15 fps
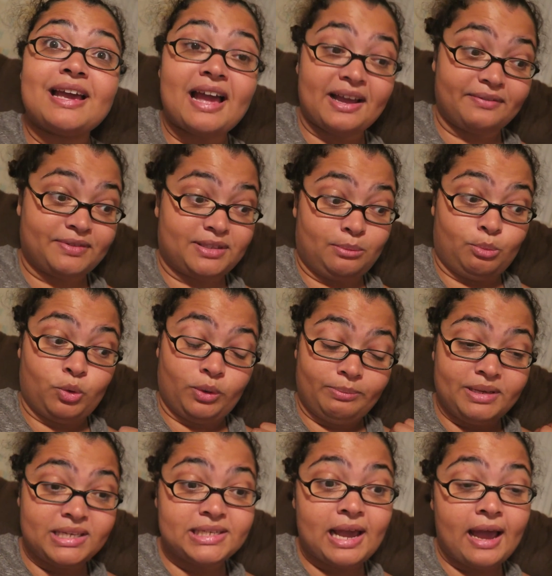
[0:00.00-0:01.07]
to have some more
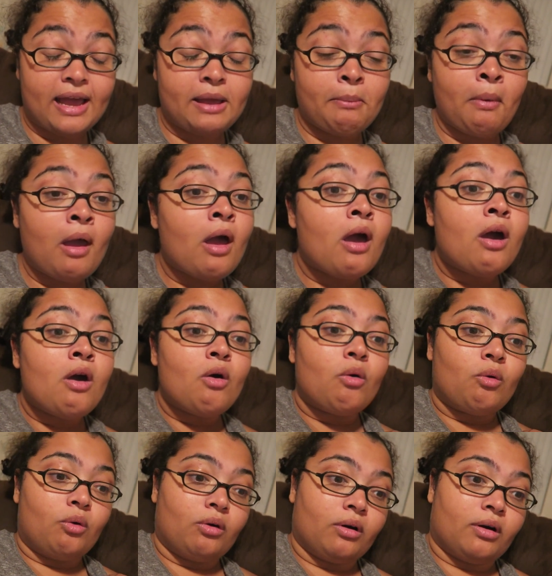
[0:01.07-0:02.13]
me time
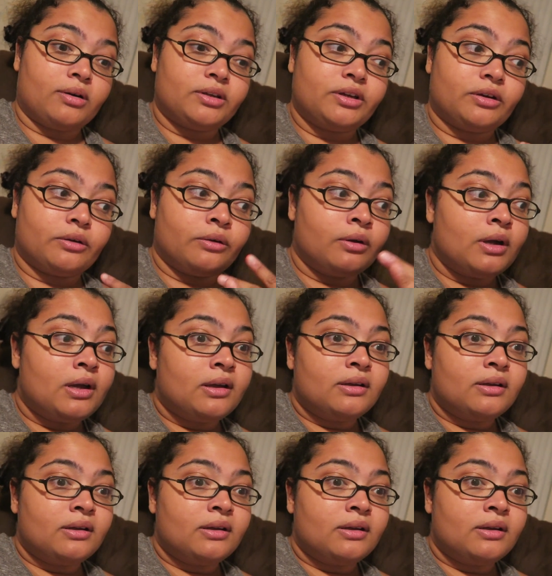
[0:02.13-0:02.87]
or, you know,